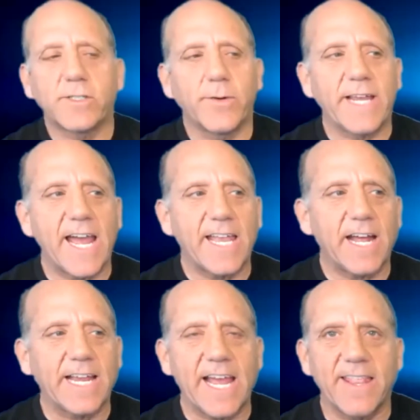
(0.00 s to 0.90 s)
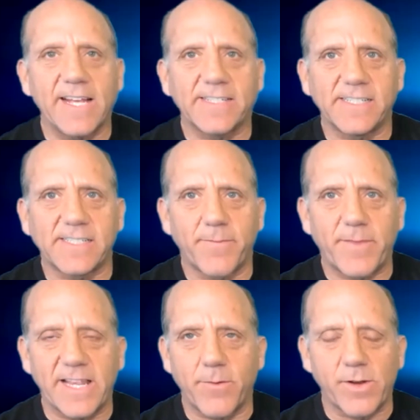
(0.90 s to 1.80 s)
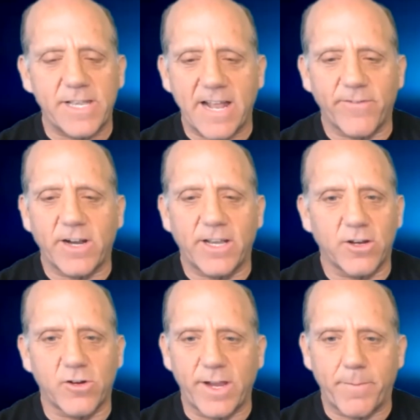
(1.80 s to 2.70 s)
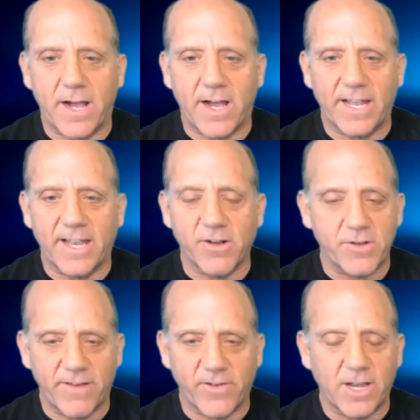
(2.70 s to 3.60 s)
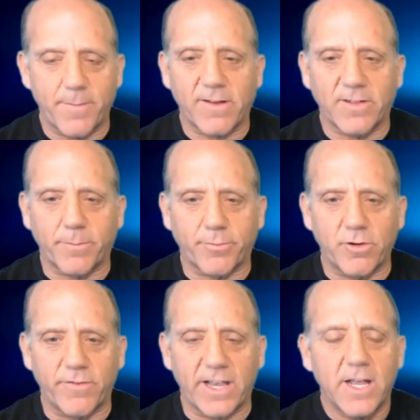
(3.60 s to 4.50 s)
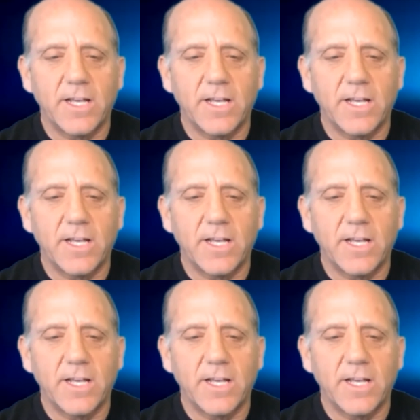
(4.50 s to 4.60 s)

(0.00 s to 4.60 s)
again, this is something that we're never going to agree upon, and they're never going to be able to prove it.